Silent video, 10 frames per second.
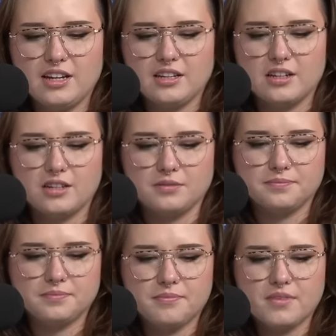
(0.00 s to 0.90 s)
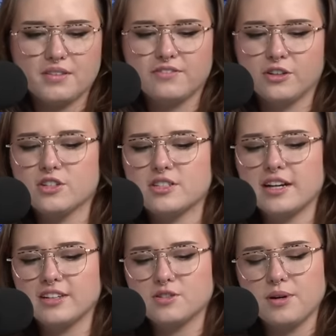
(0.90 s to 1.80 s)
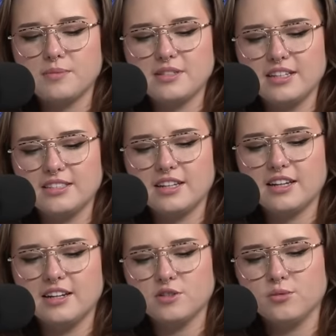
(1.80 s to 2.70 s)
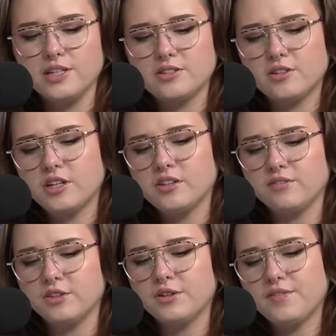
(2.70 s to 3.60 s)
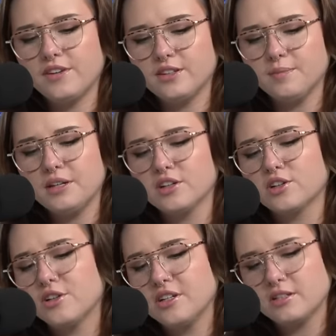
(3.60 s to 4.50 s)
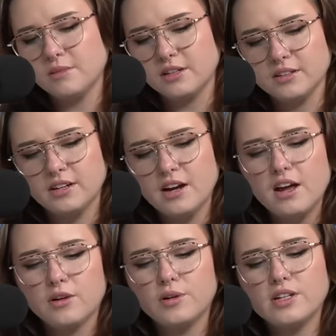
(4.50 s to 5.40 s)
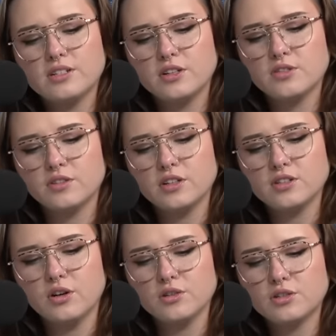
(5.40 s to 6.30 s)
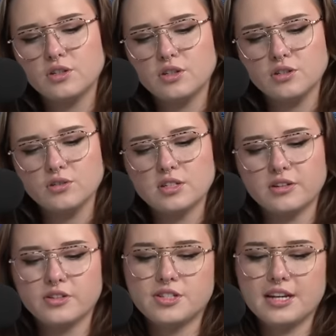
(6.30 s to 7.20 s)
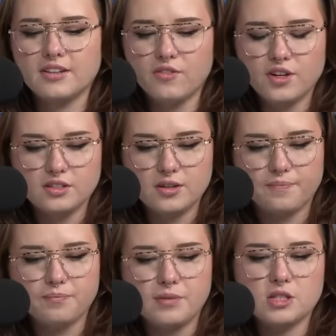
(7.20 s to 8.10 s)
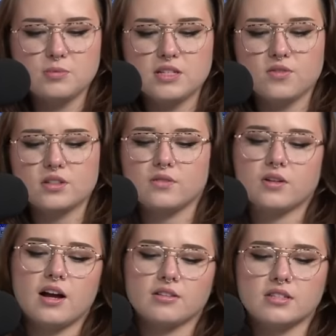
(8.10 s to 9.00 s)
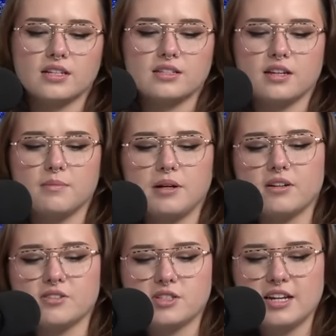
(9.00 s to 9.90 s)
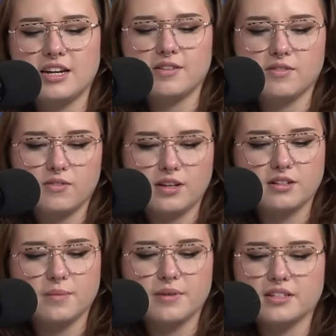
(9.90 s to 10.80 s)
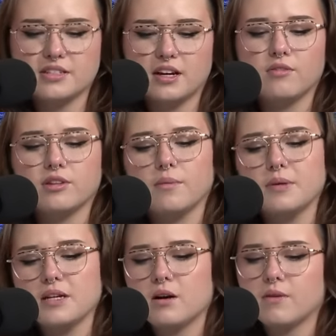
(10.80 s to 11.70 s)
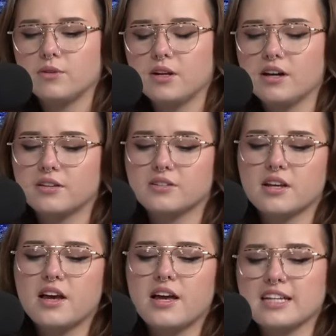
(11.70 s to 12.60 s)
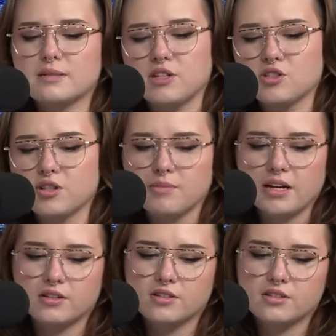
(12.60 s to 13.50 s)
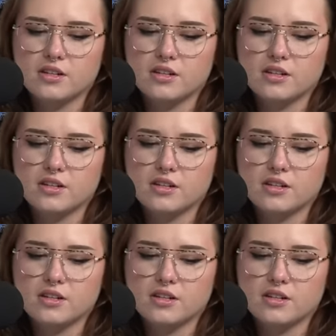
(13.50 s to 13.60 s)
a First Science website dedicated to researching the furry fandom in a courteous manner. Research for adults to use to understand the fandom, made specifically for outsides to get a better understanding of the fandom itself without being harmful to others, especially minors.